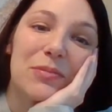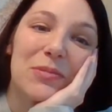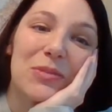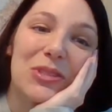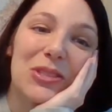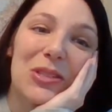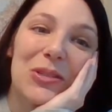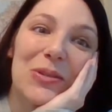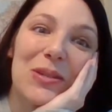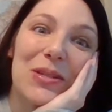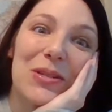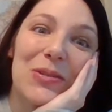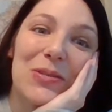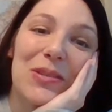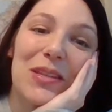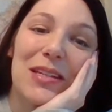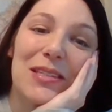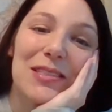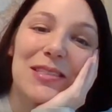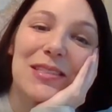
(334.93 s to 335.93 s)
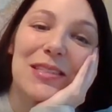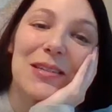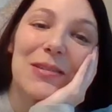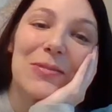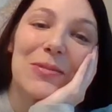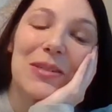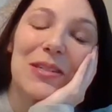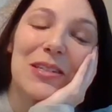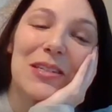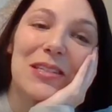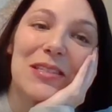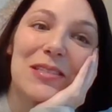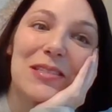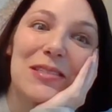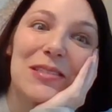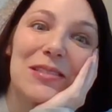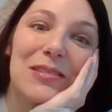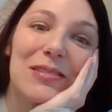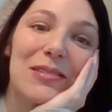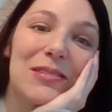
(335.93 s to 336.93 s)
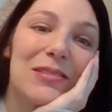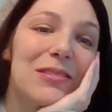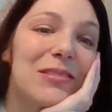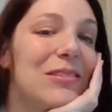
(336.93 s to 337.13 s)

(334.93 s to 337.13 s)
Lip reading: So I know that's not what it is.